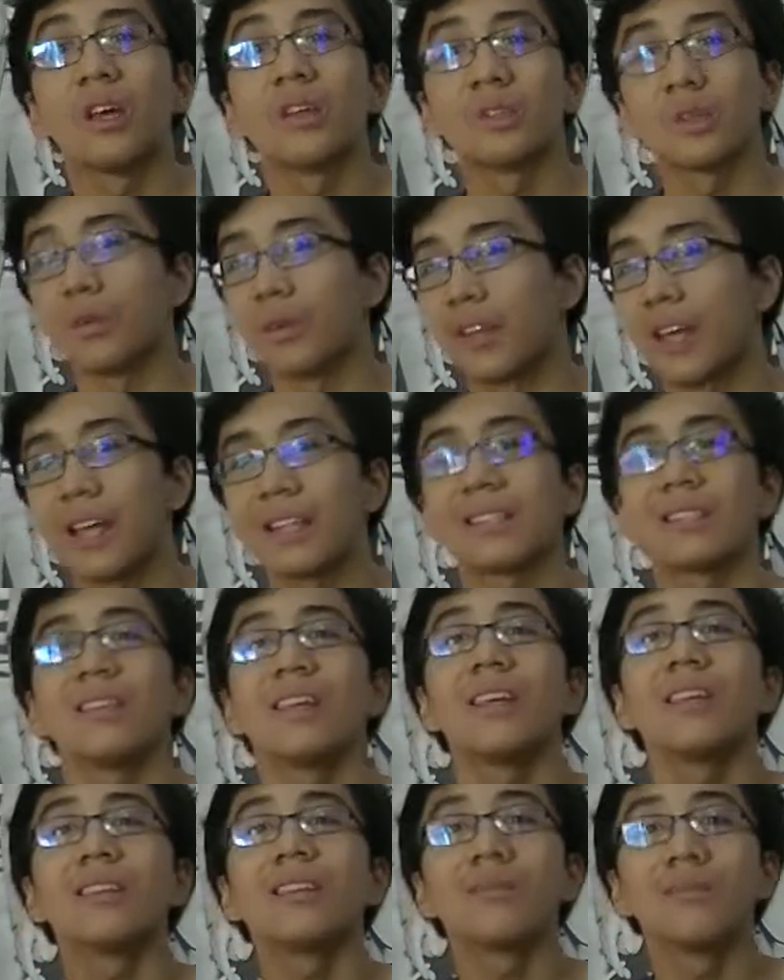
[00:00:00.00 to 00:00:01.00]
So with that
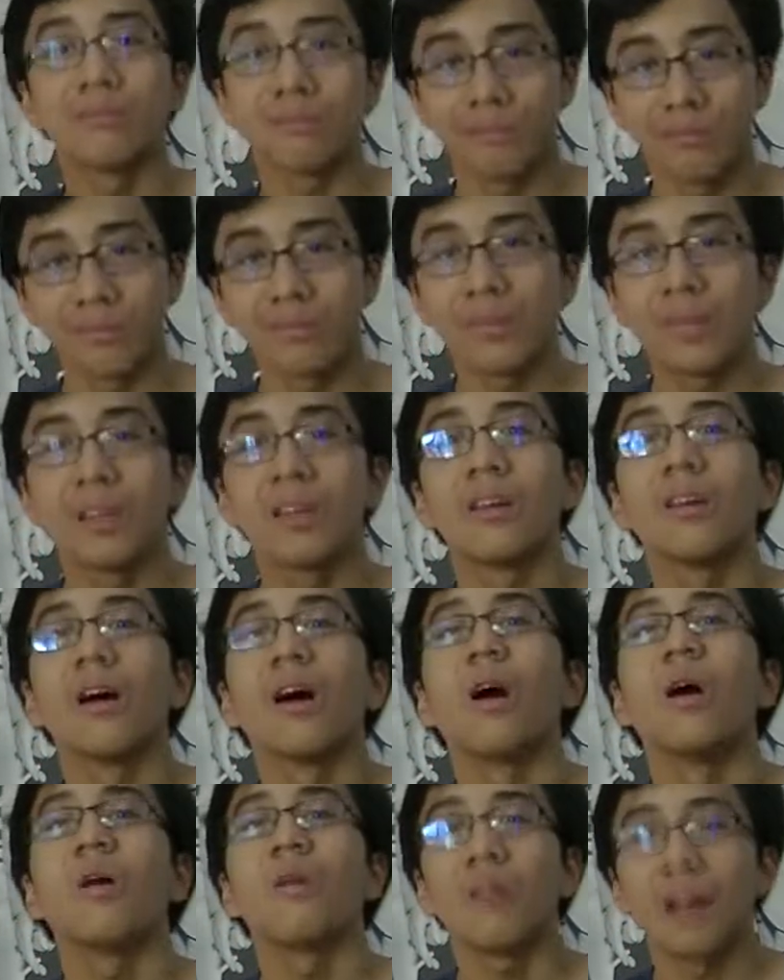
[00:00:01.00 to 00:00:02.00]
said,
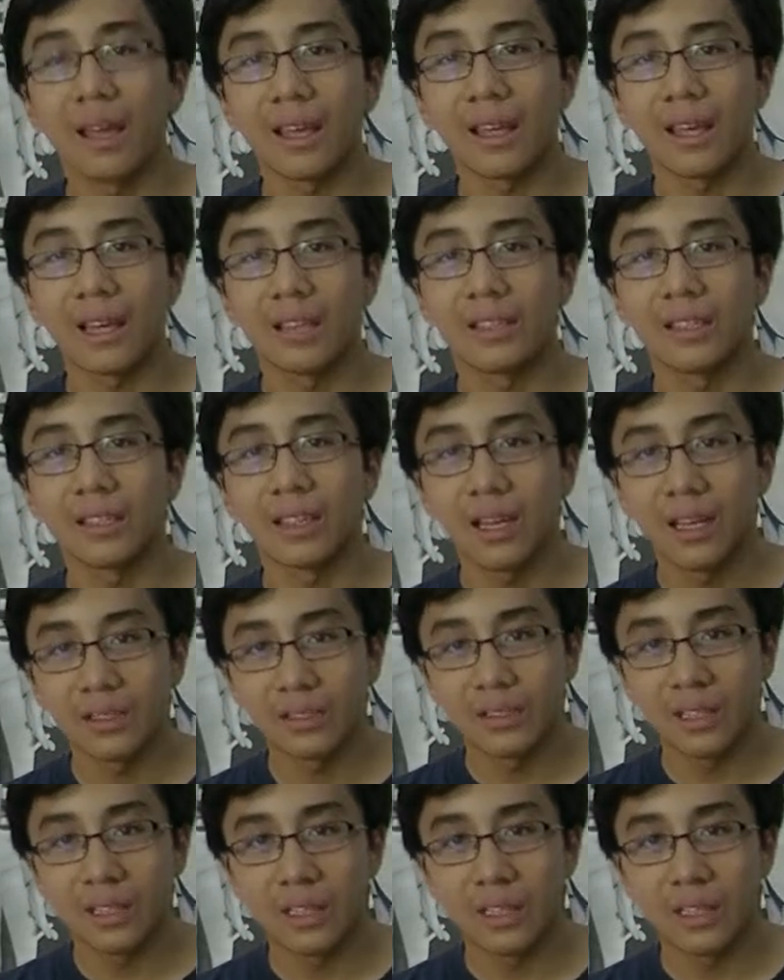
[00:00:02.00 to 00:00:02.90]
alright guys and gals,